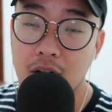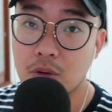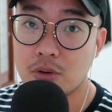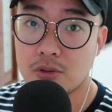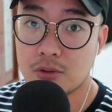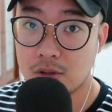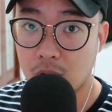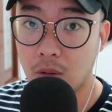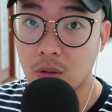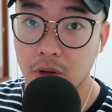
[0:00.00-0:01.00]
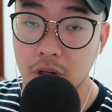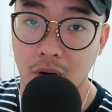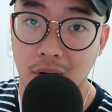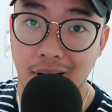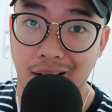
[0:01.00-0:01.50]
and also
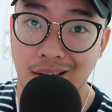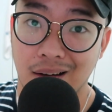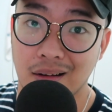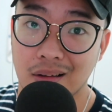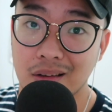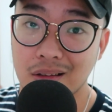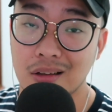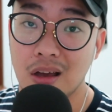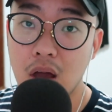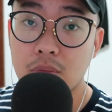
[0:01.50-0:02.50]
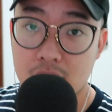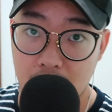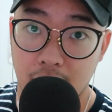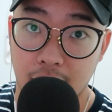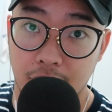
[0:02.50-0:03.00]
Neon Nectar in
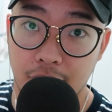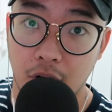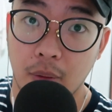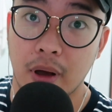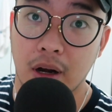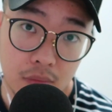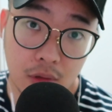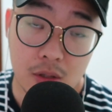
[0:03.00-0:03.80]
Standard Format.